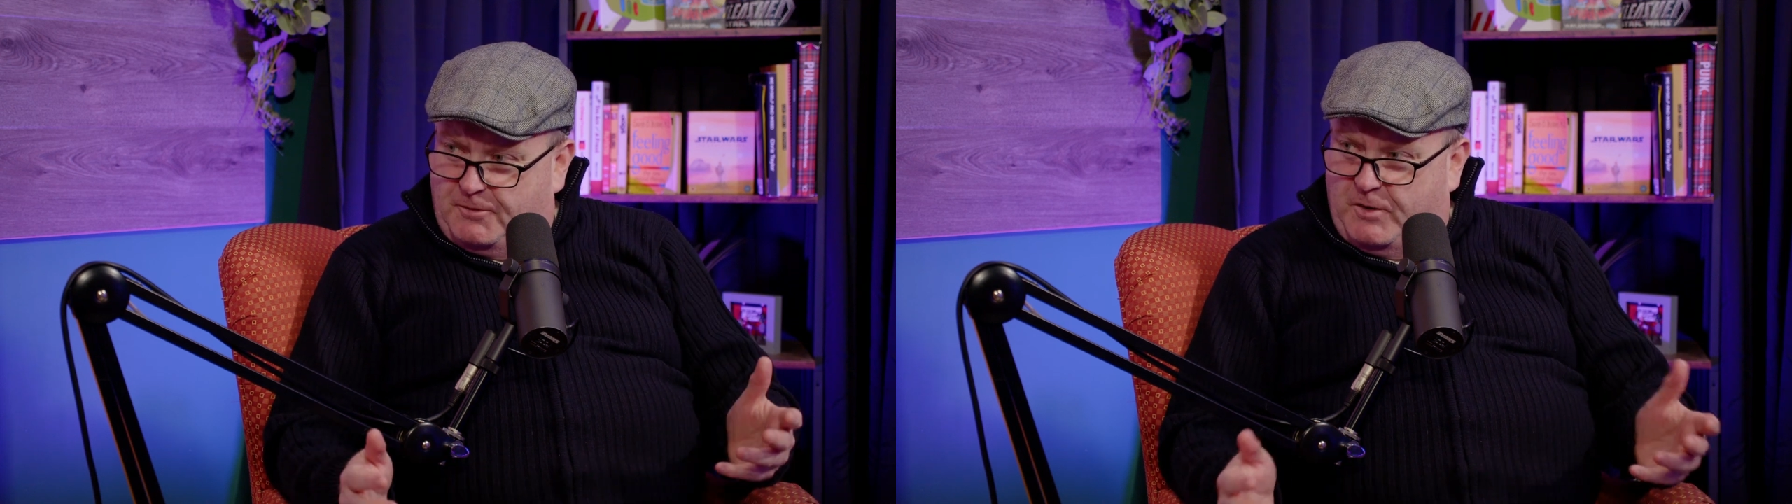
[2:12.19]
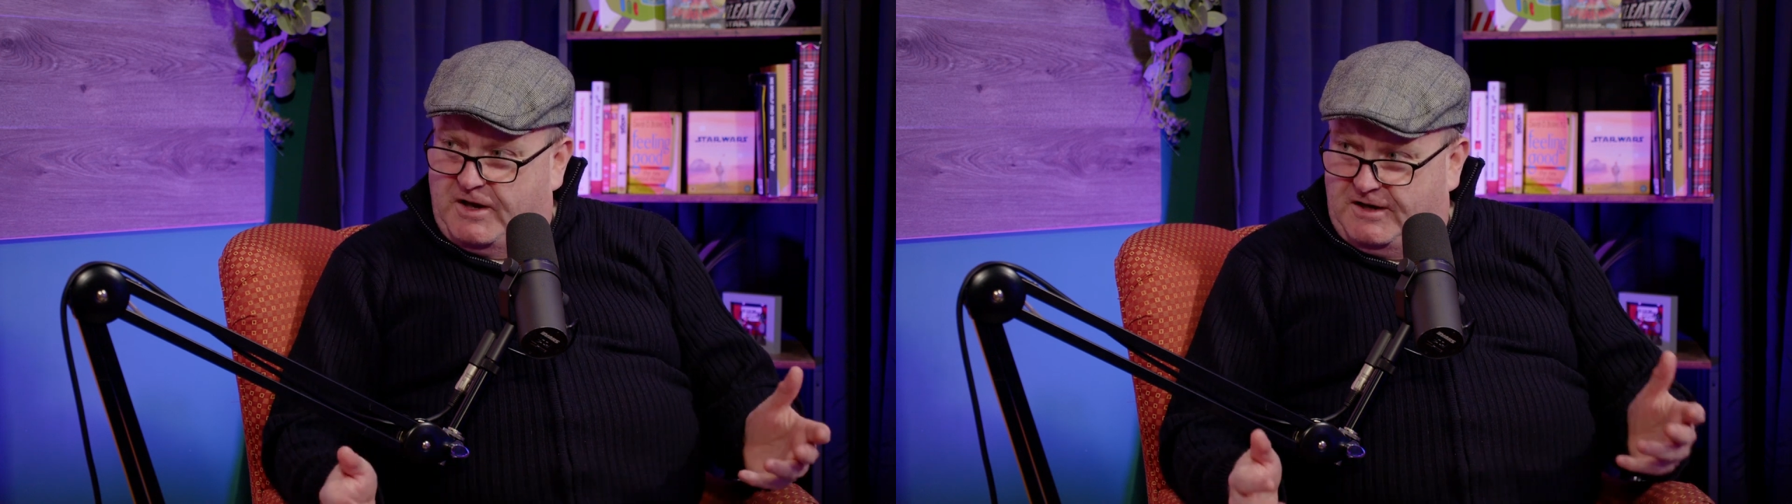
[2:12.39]

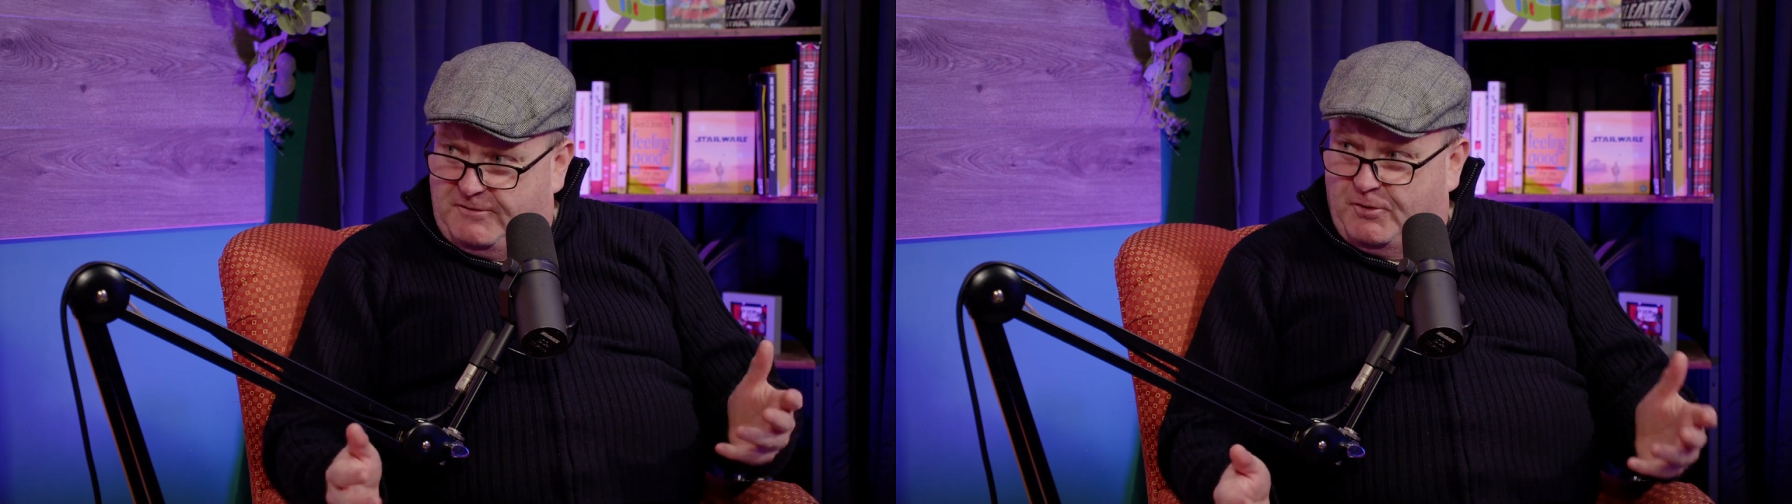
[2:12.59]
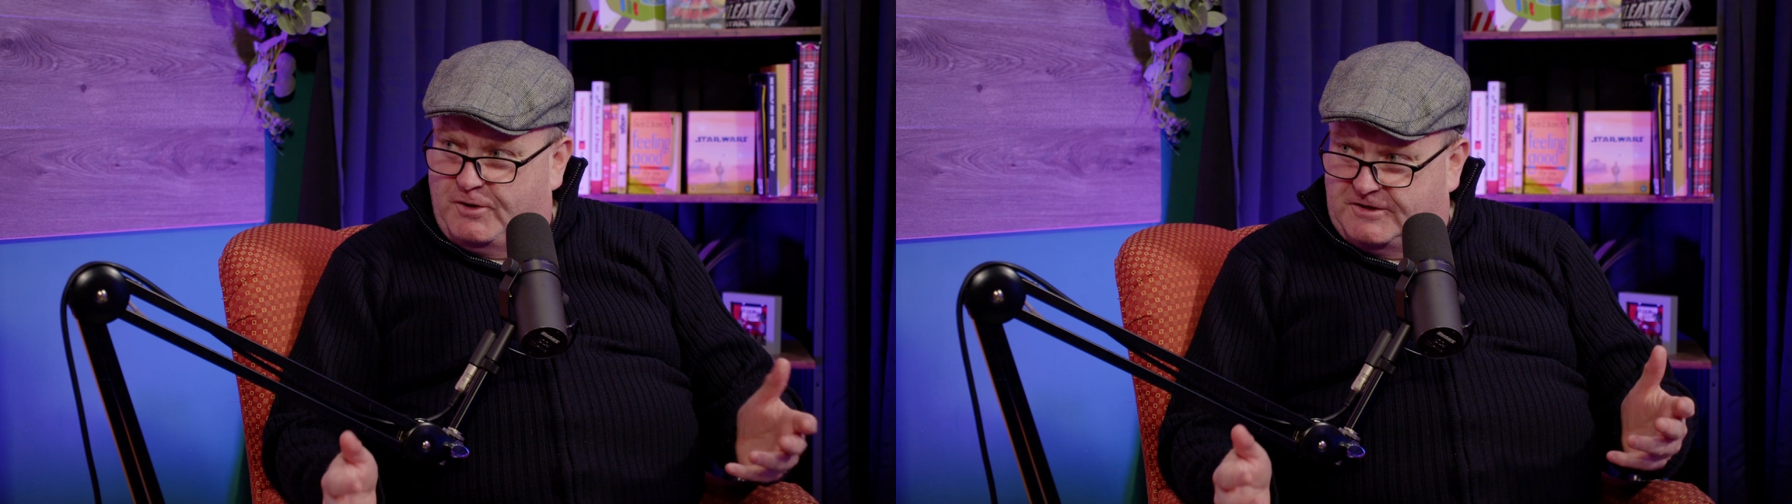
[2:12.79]
whiny
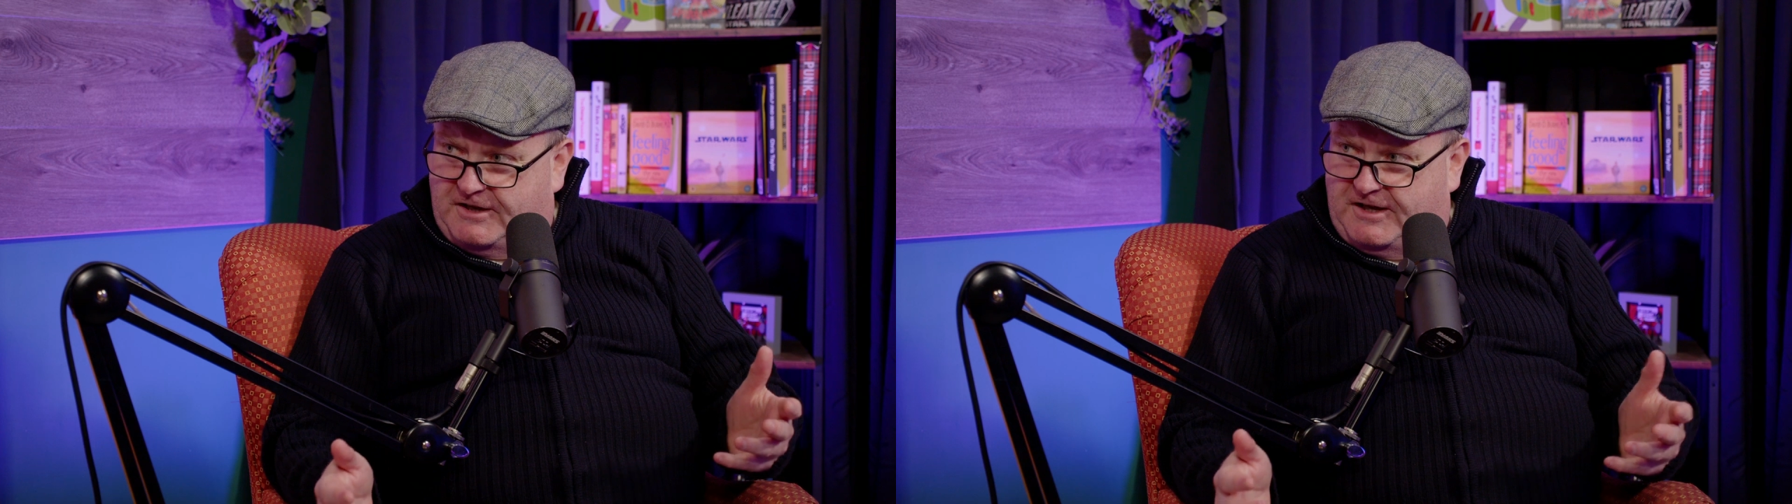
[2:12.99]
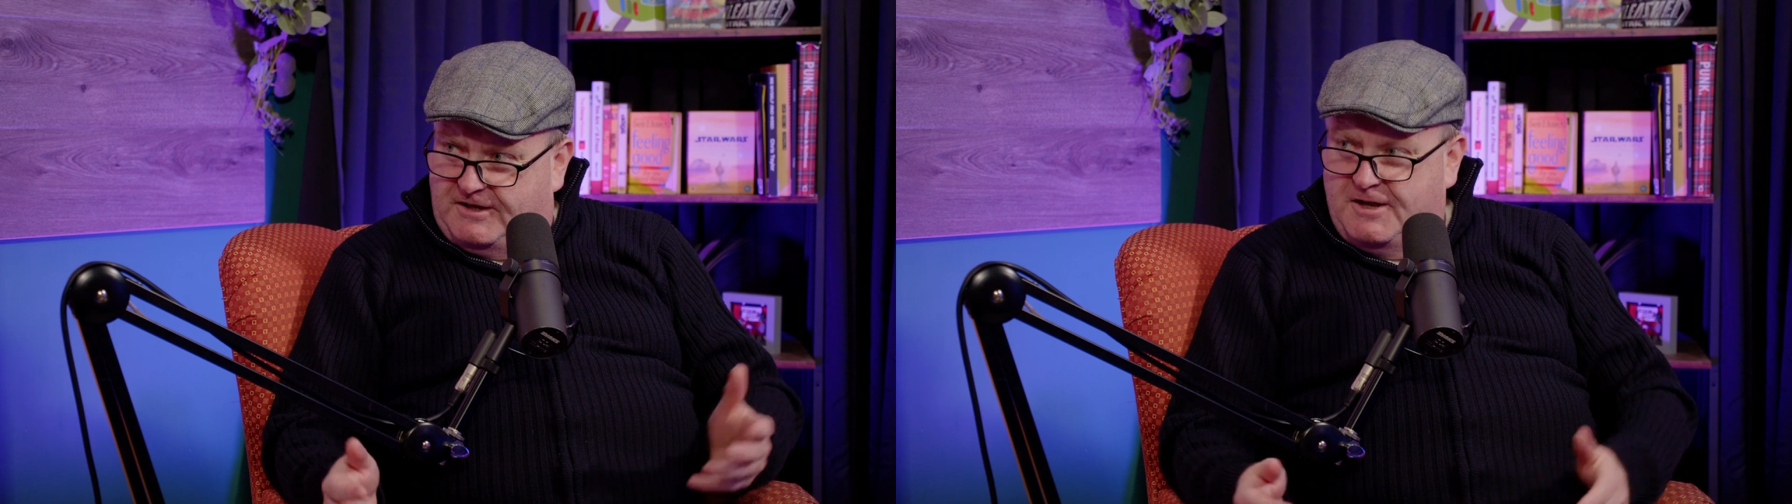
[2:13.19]
voice
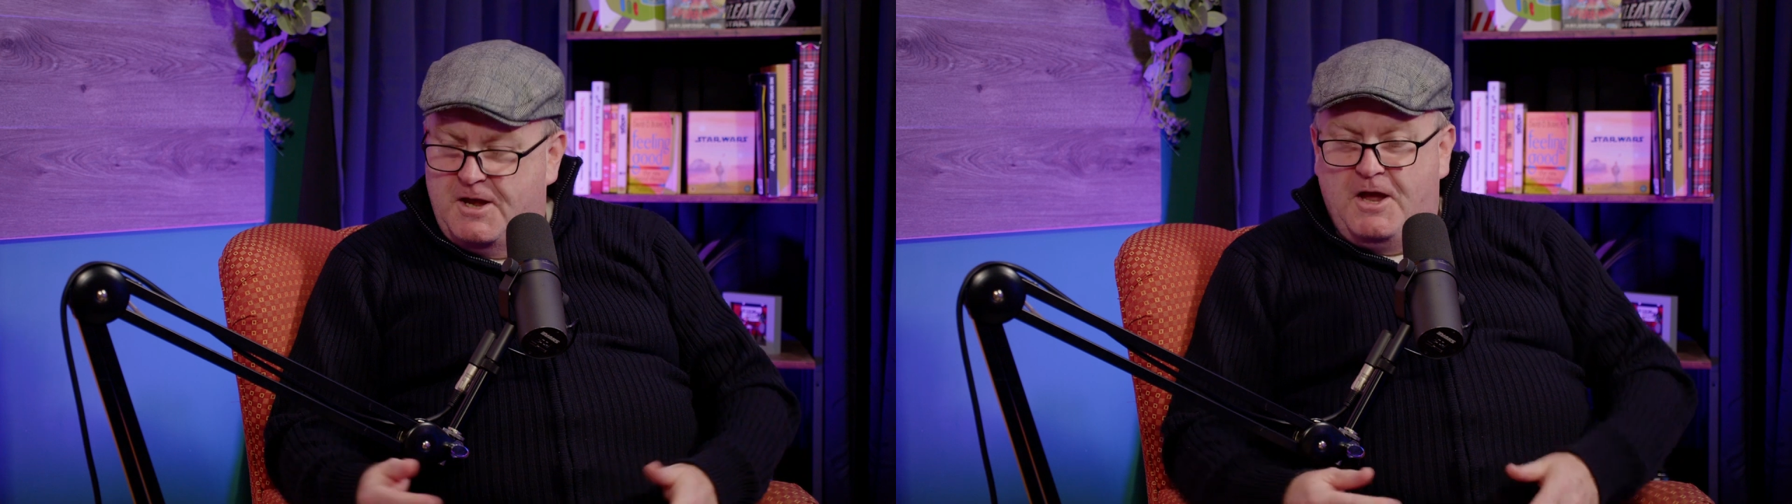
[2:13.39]
again.